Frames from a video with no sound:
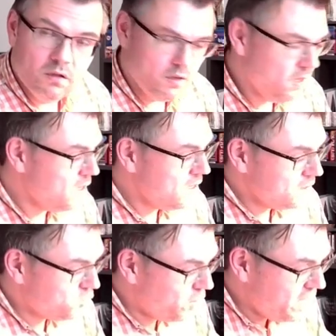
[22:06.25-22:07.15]
Yeah?
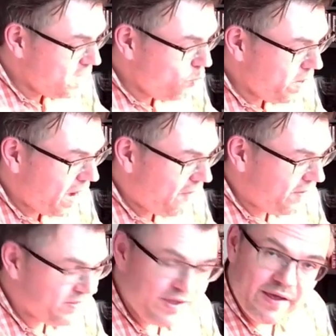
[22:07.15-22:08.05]
So here we are
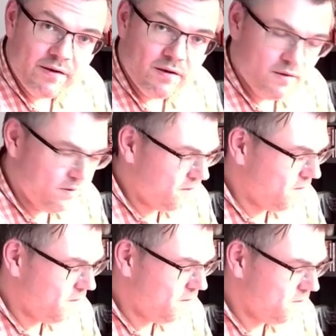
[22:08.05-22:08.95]
at 10.
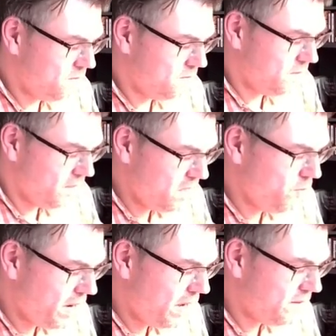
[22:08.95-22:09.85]
Yeah? Here
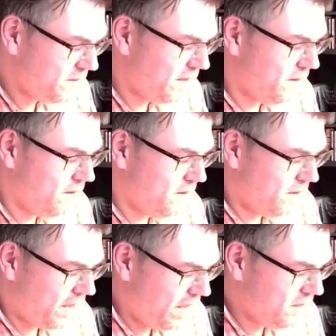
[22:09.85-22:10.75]
we are at 10.
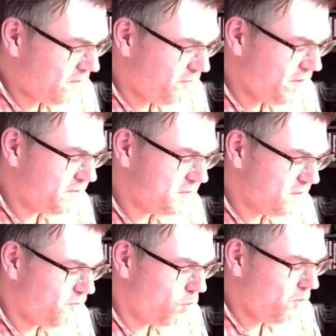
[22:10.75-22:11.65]
At the frequency
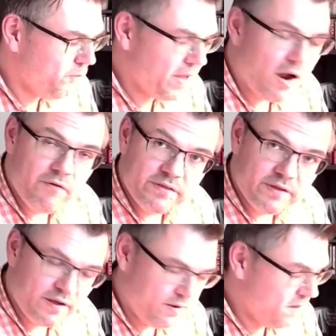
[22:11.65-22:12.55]
of 1 we are at
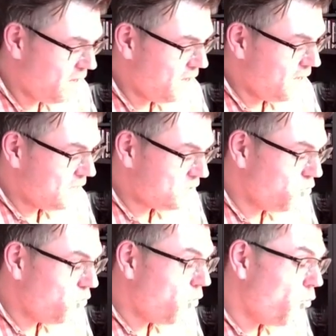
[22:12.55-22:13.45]
10.
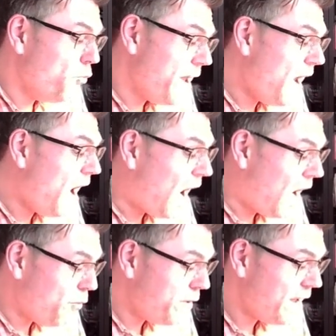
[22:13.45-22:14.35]
So where
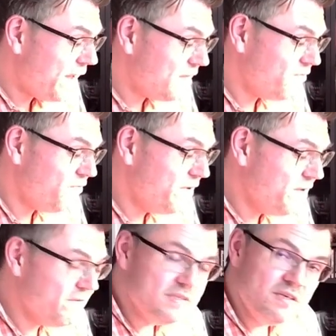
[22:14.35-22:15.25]
are we at the
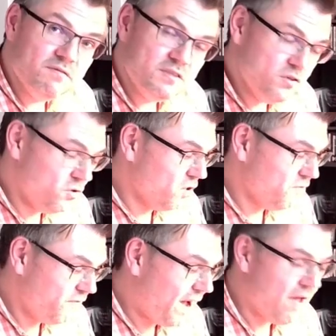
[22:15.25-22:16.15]
frequency of
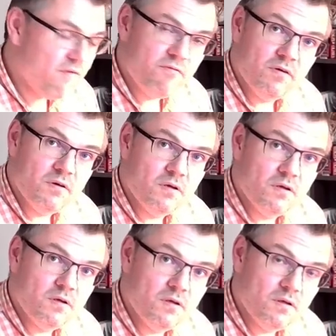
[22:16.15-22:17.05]
0.5?
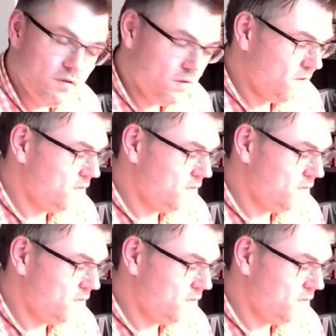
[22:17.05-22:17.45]
Yeah?